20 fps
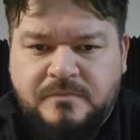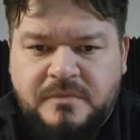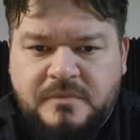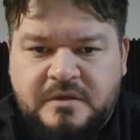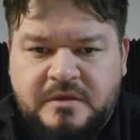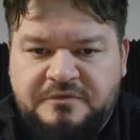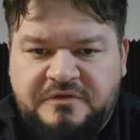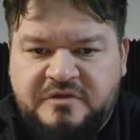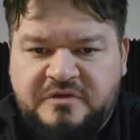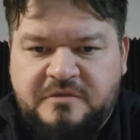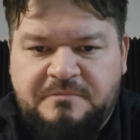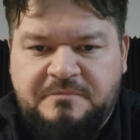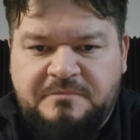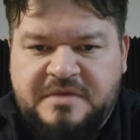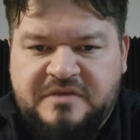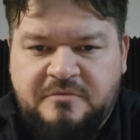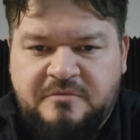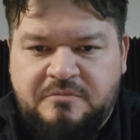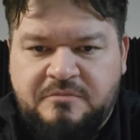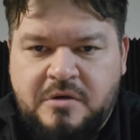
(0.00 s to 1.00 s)
It was just a
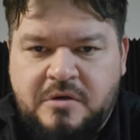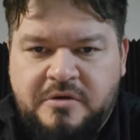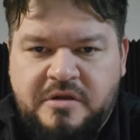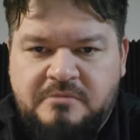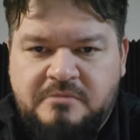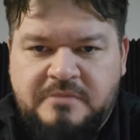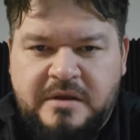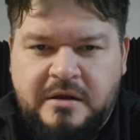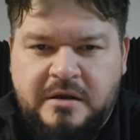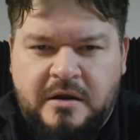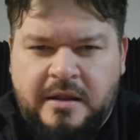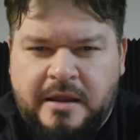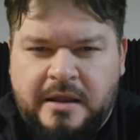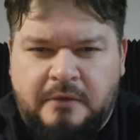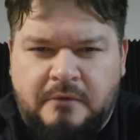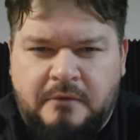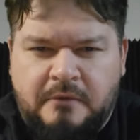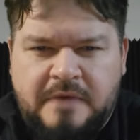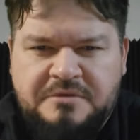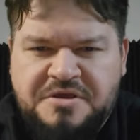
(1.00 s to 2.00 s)
piece of broken mirror. Like,
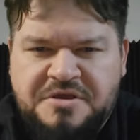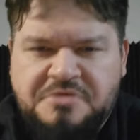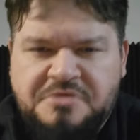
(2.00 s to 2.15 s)
why would you